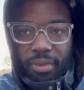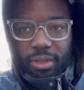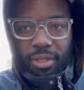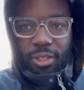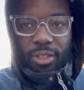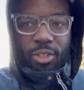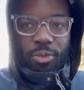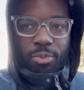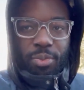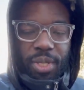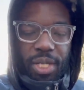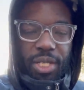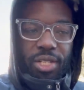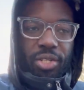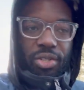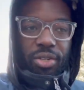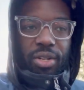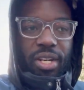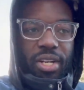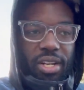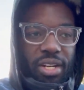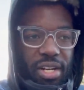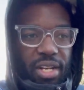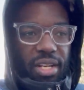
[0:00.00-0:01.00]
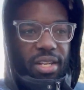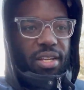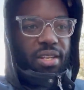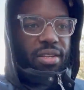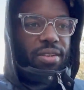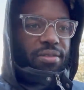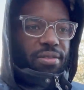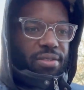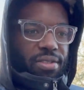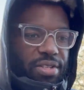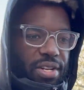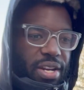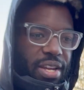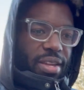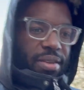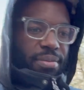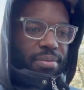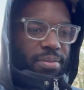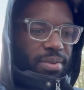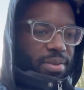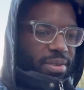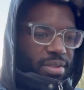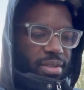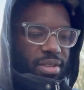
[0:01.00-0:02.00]
speed training with
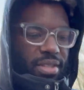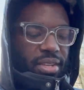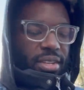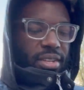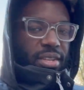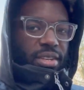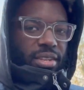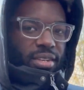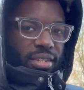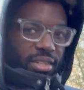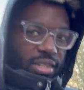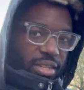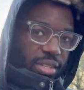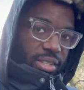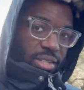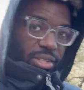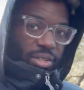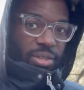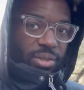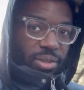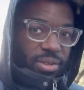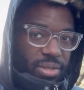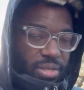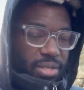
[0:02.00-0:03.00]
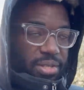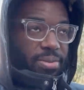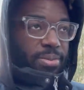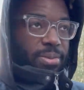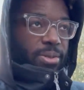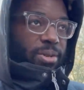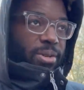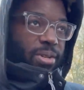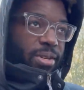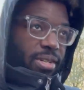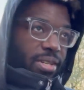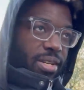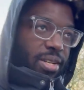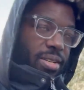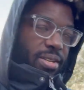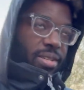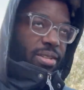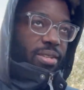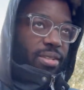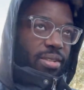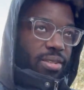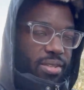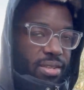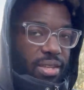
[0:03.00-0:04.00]
James. It's cold this morning.
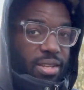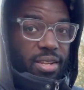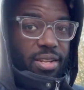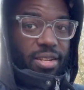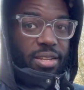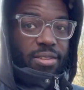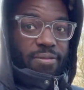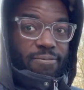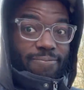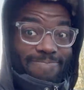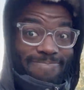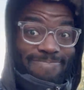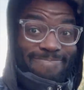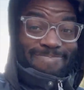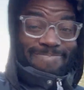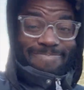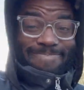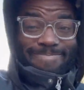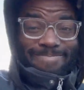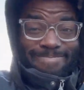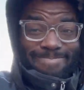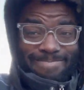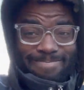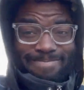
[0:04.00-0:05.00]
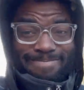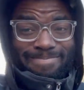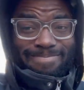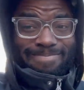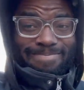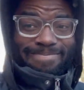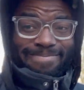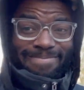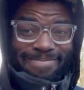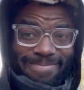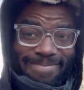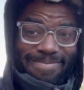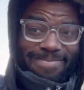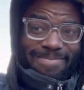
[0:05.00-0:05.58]
Let's get it.